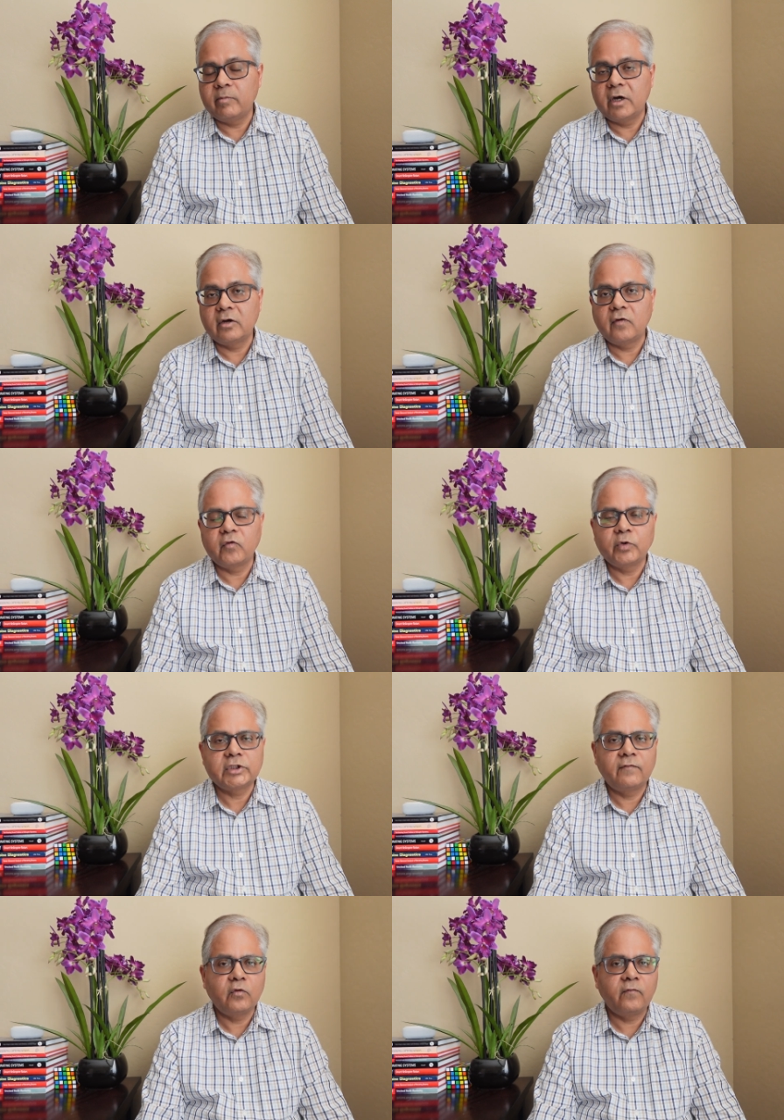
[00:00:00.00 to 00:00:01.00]
but of
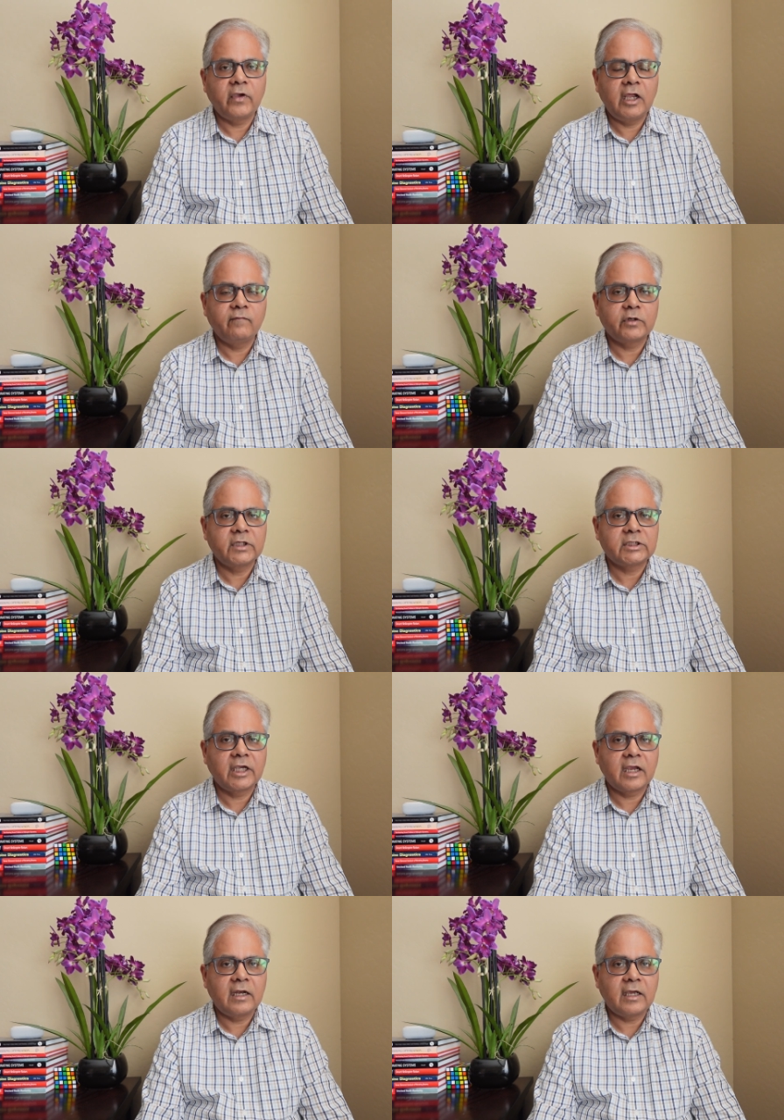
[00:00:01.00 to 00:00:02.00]
course if you fail for the
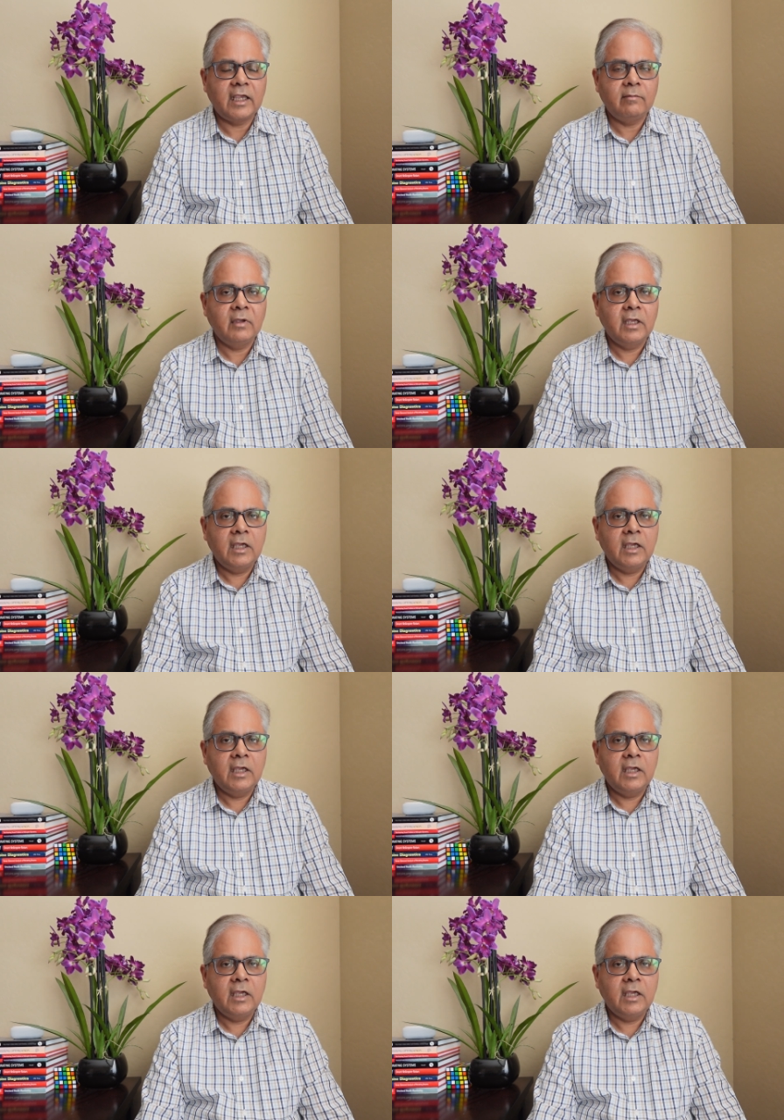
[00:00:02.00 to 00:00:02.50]
second time,